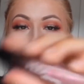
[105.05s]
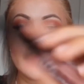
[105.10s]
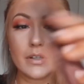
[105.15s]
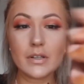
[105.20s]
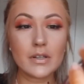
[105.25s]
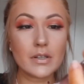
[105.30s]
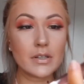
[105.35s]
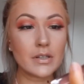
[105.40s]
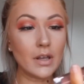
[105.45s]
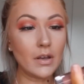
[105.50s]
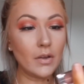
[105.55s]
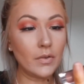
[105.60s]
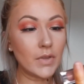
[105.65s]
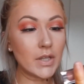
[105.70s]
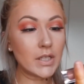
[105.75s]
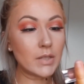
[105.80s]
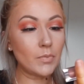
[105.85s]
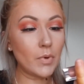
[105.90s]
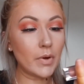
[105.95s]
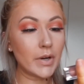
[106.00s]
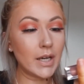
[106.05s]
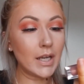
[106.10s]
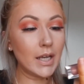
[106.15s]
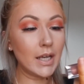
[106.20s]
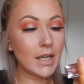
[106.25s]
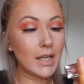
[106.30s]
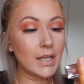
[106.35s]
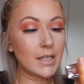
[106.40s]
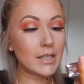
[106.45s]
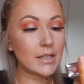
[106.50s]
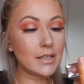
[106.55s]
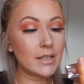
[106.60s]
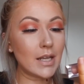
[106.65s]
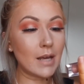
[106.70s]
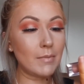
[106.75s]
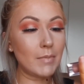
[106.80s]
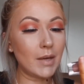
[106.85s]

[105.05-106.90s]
So this one is Demi